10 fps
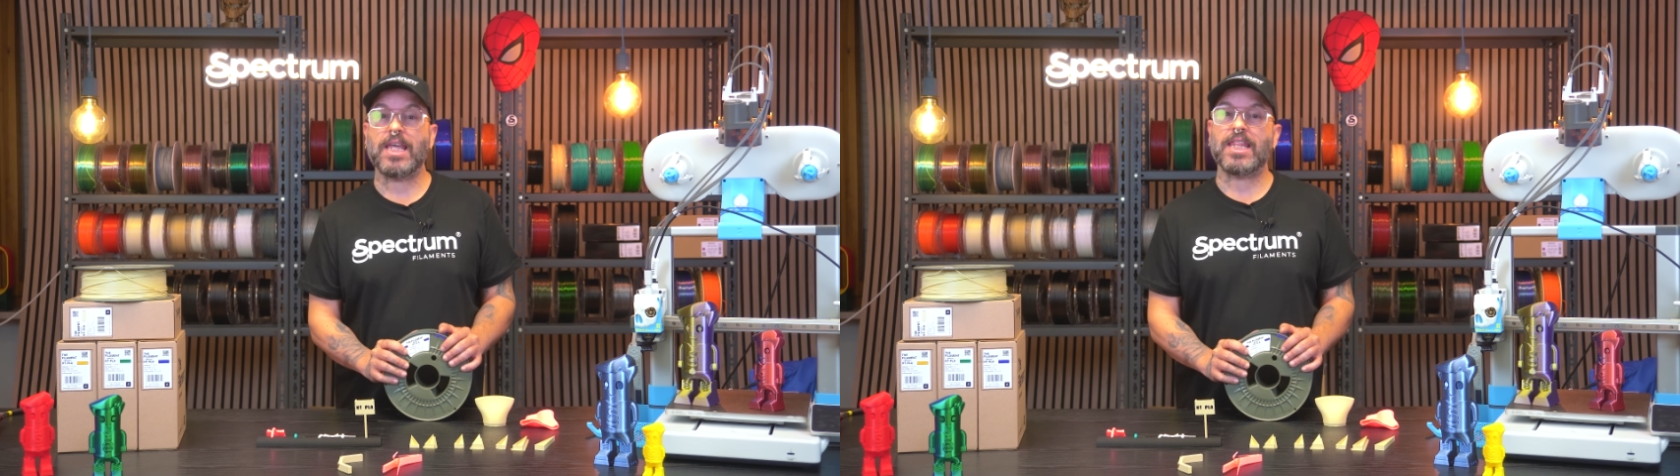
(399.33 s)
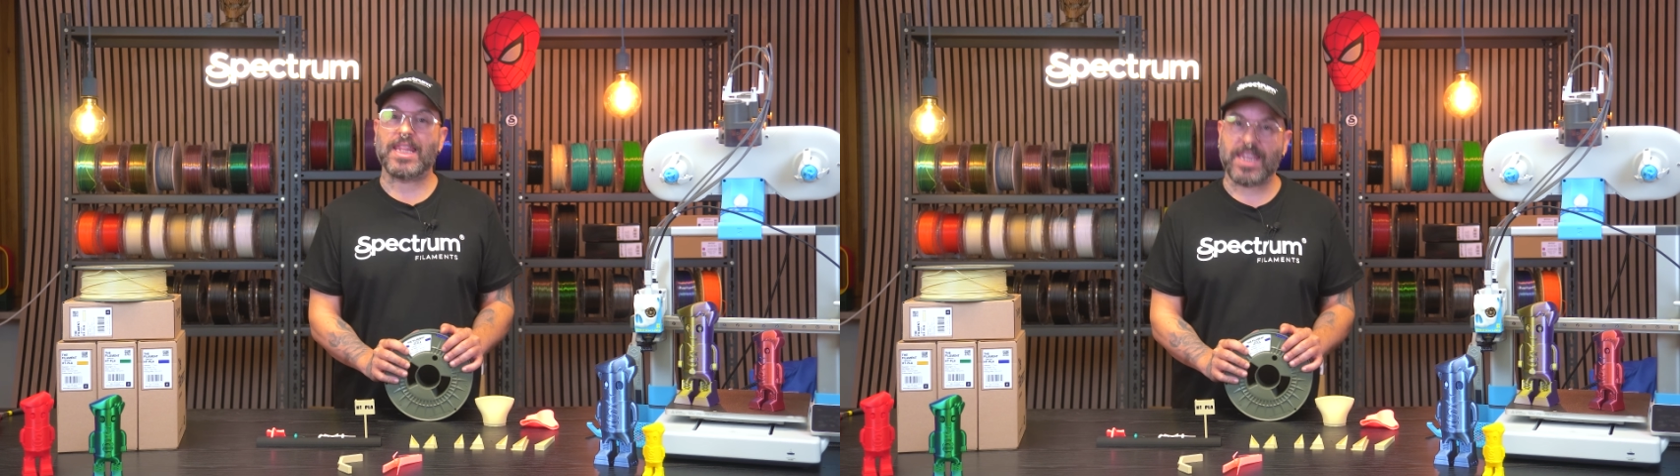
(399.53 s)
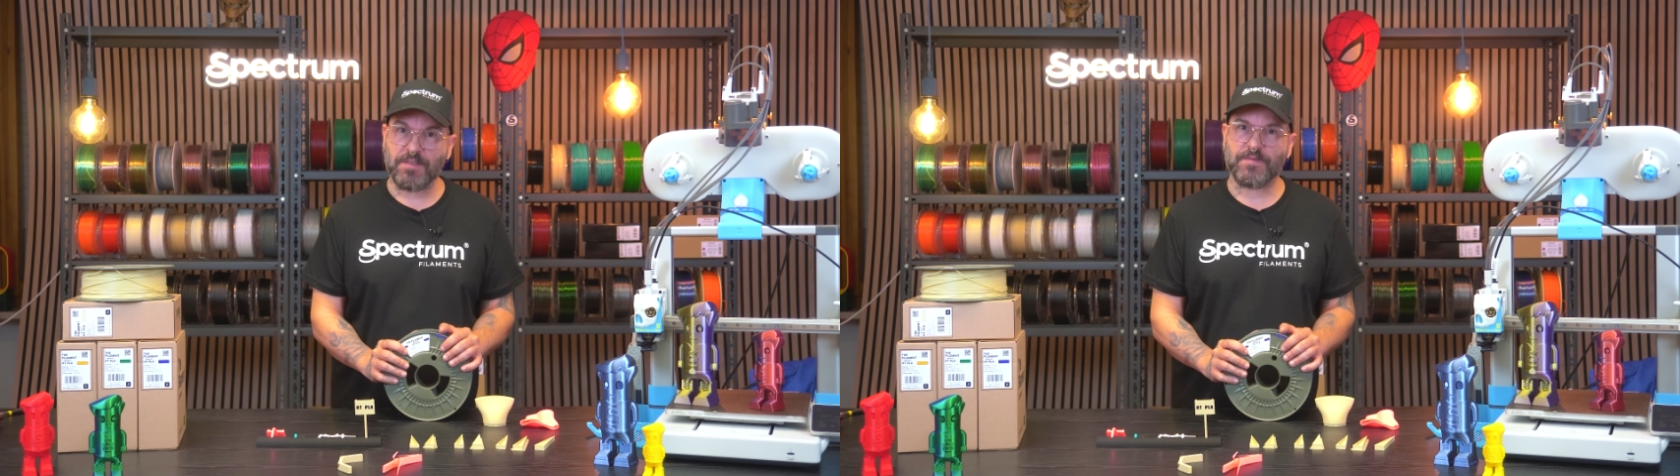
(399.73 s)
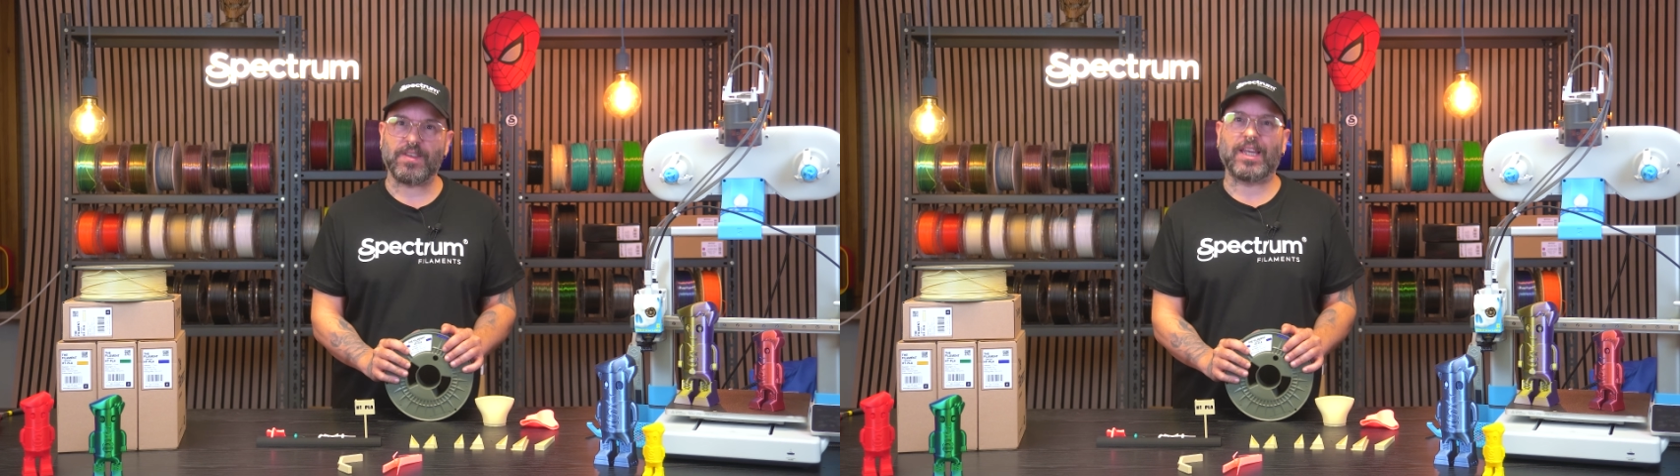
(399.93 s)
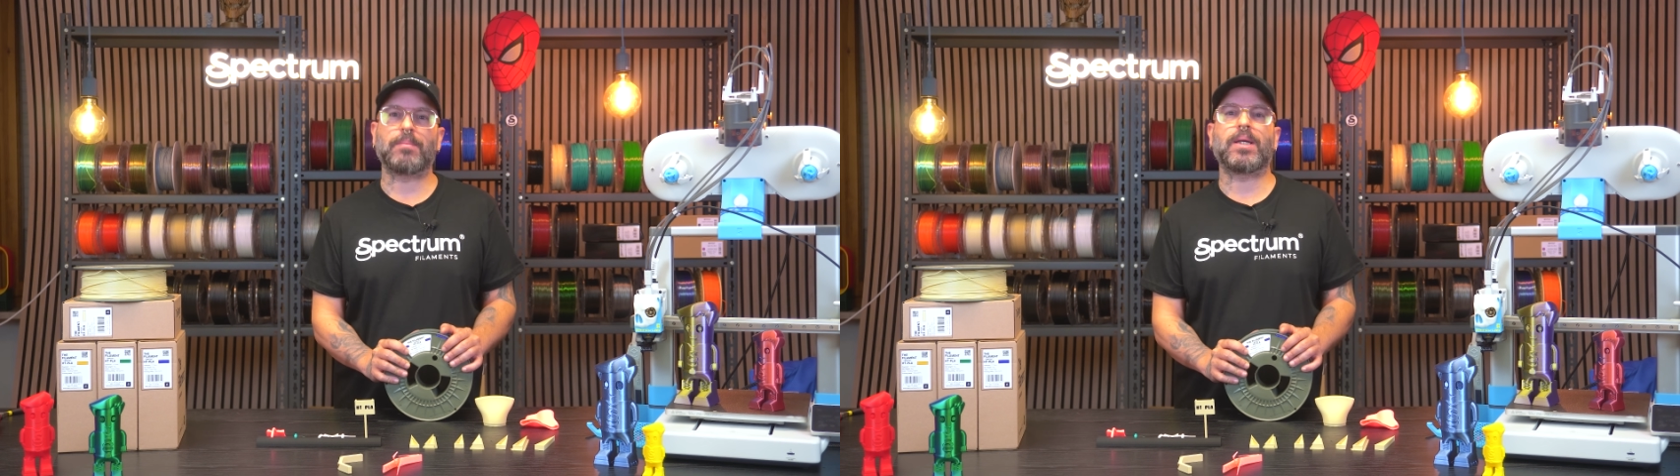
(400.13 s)
the
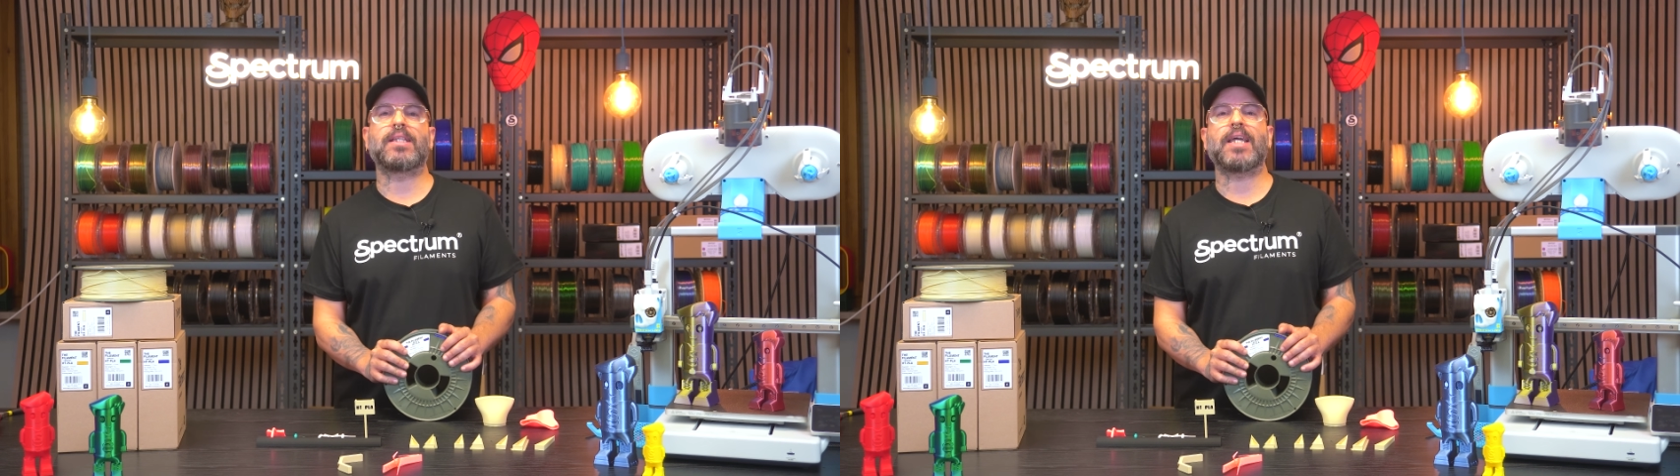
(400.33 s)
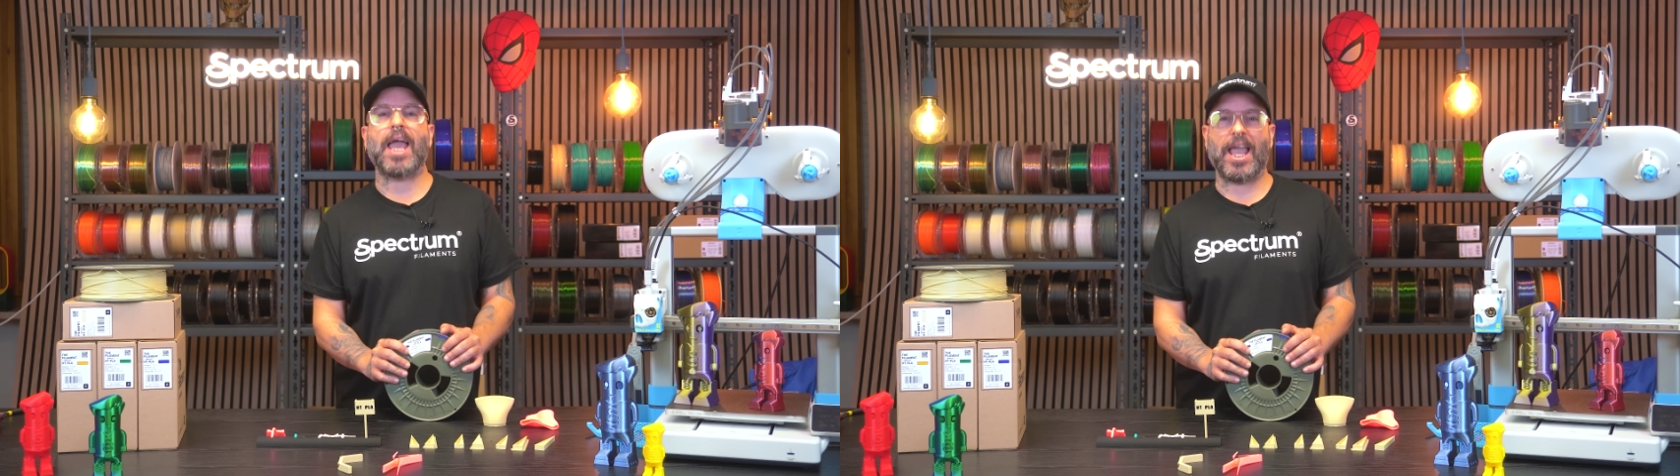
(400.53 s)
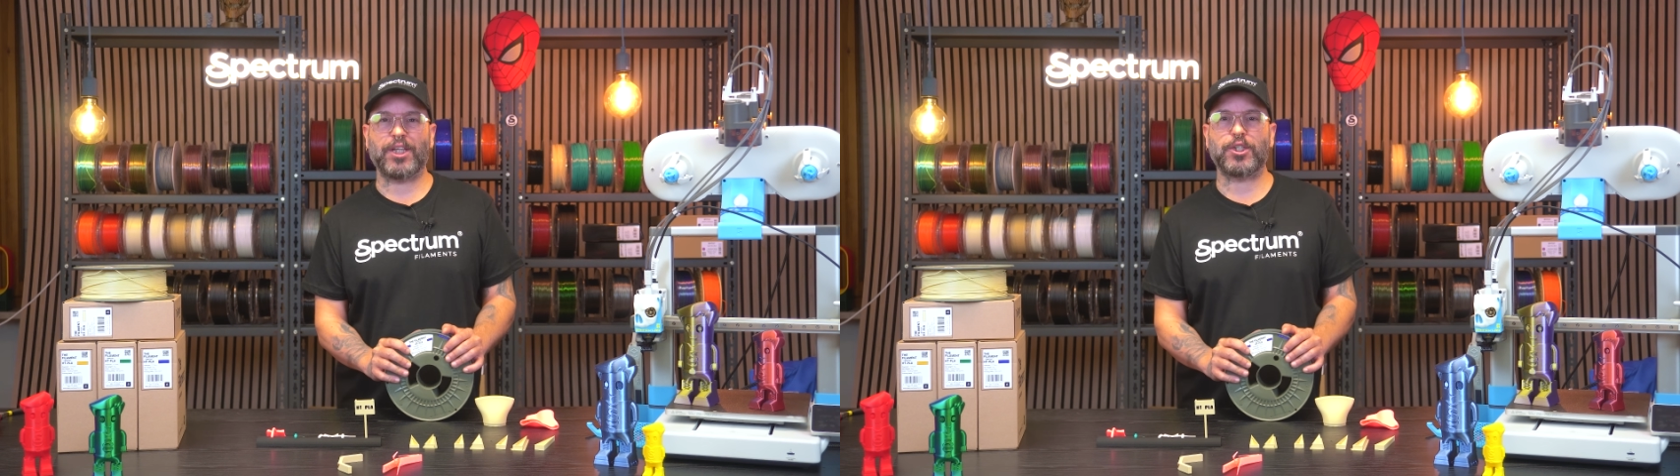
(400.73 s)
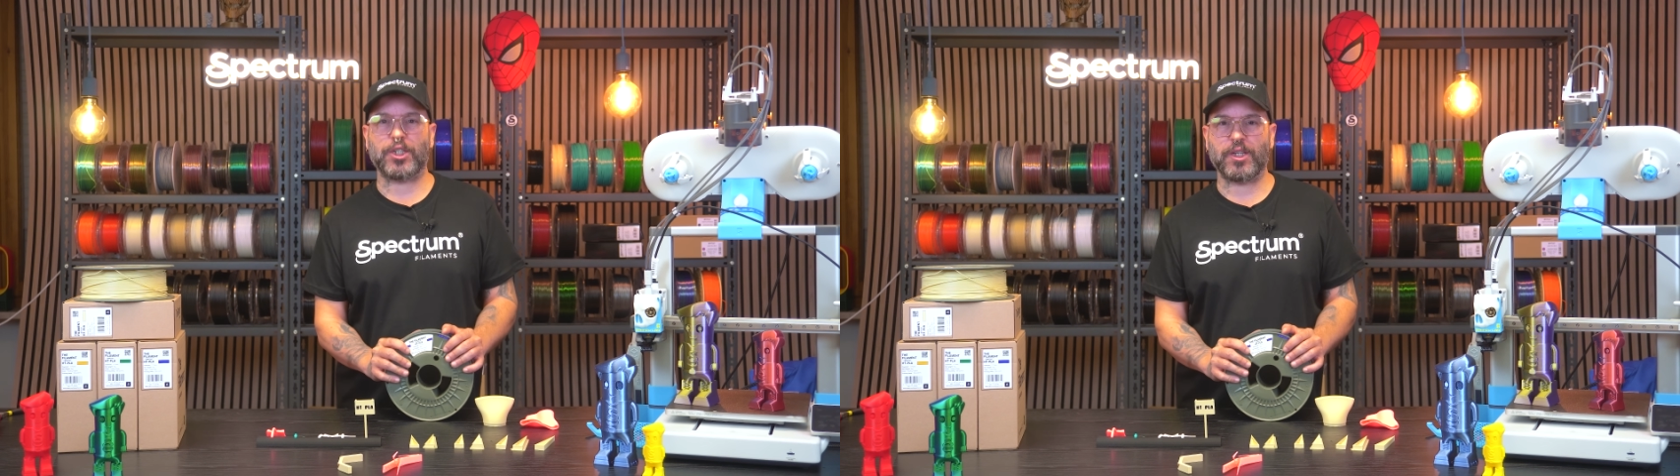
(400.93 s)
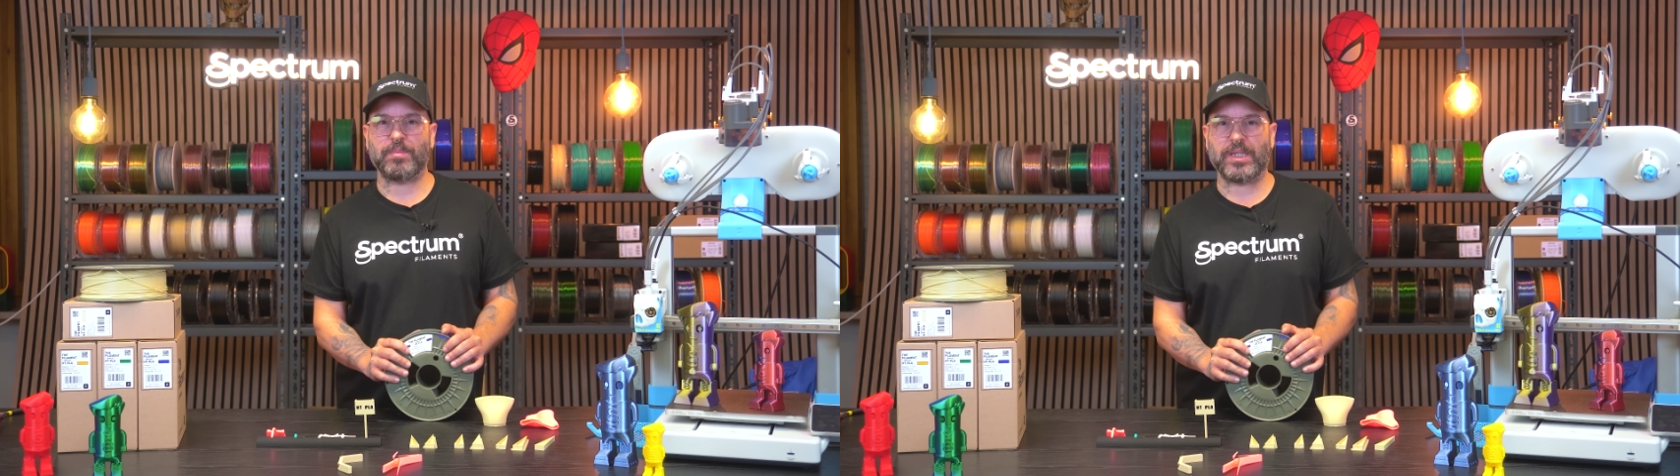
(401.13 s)
filament
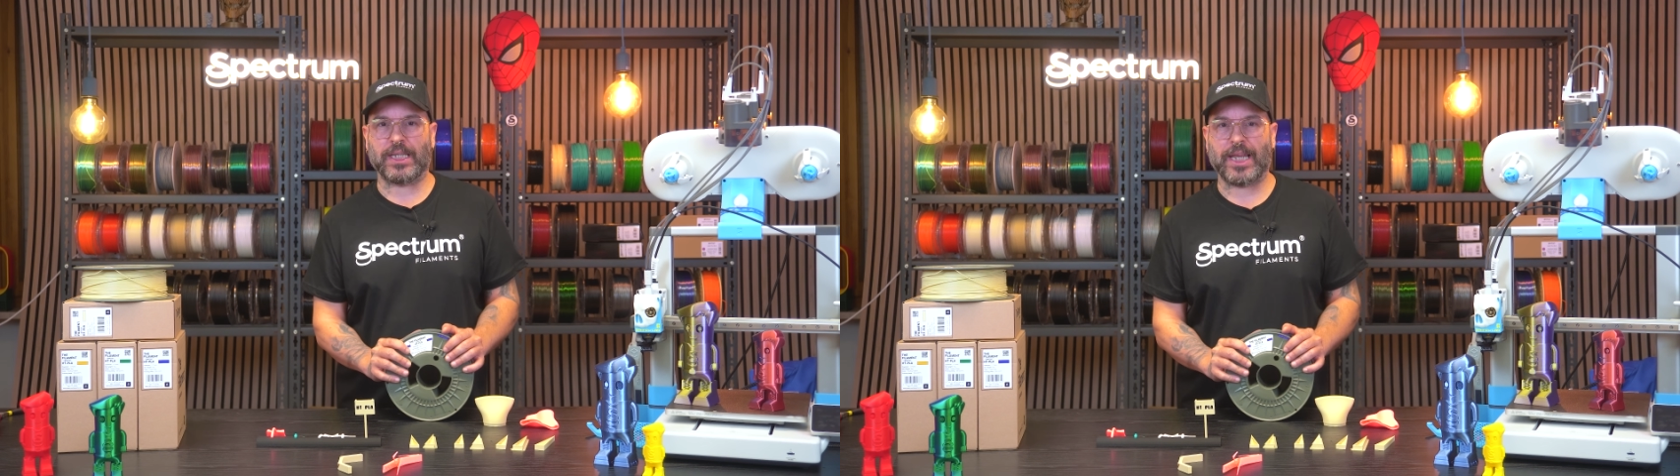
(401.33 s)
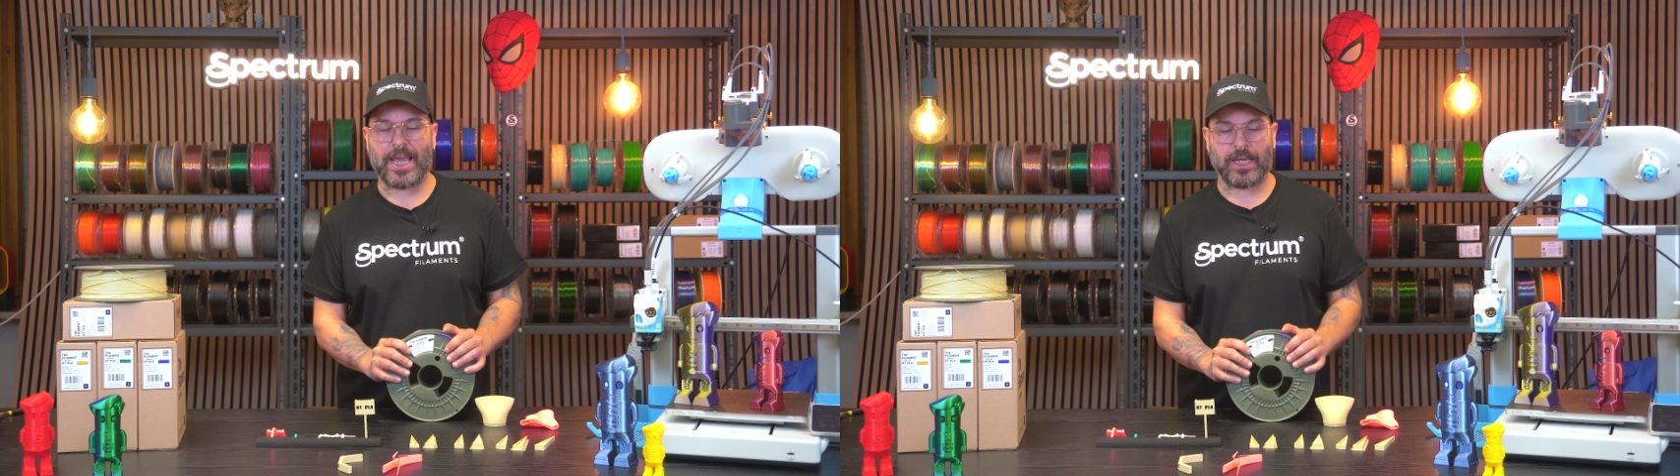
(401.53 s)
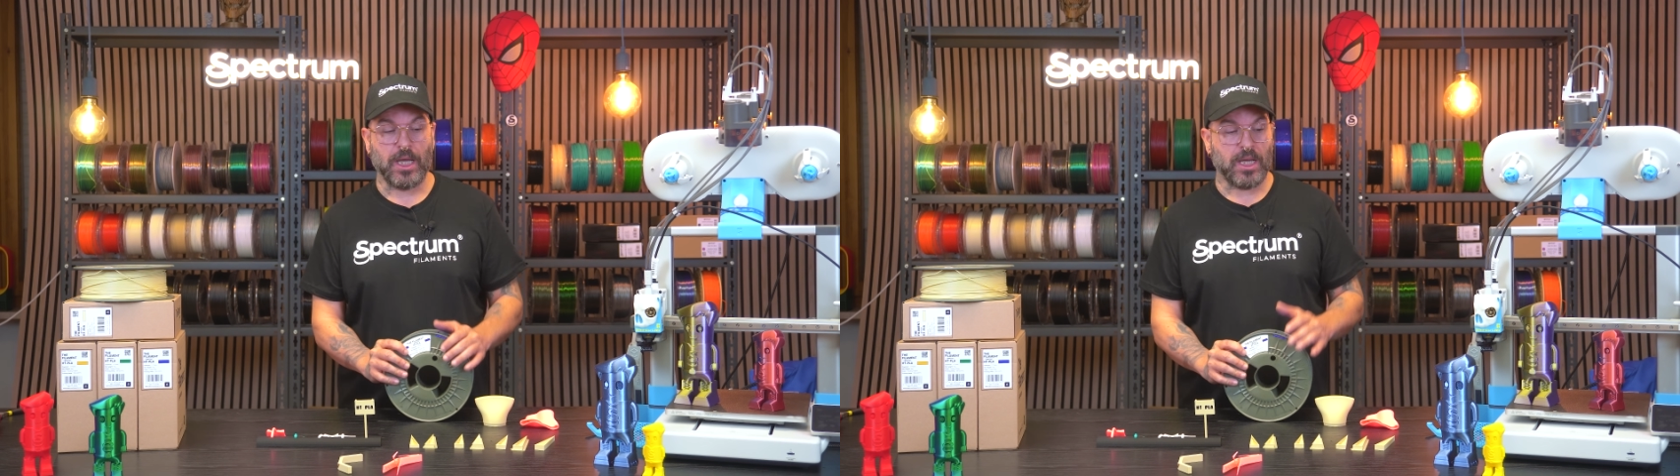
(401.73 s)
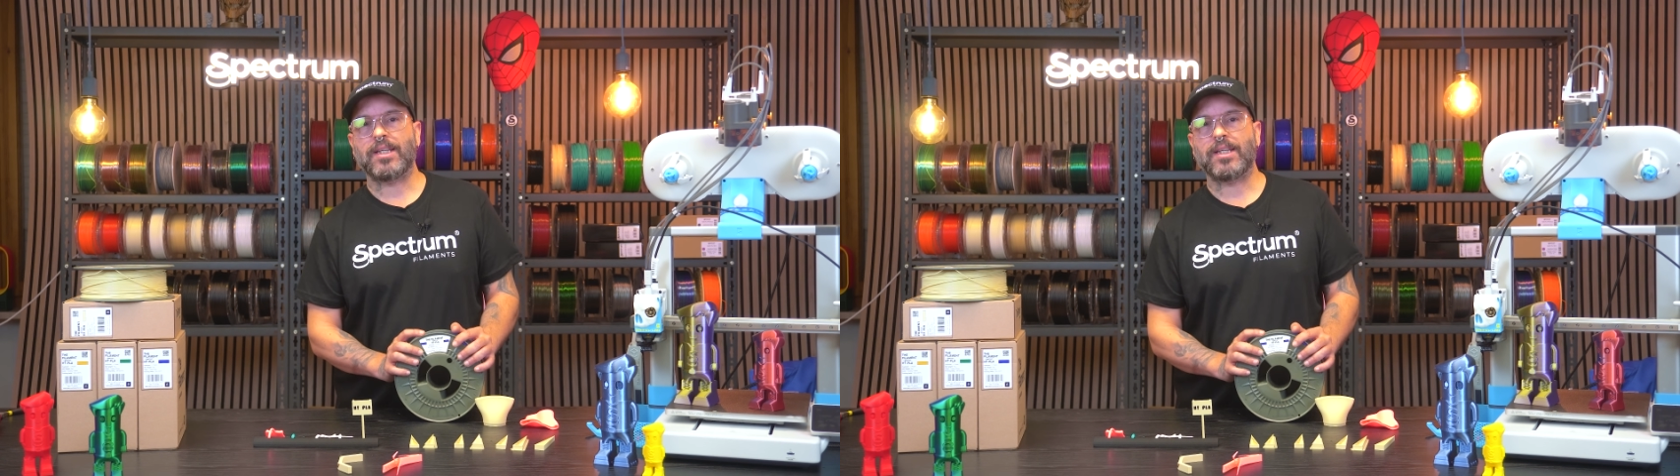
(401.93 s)
HTPLA.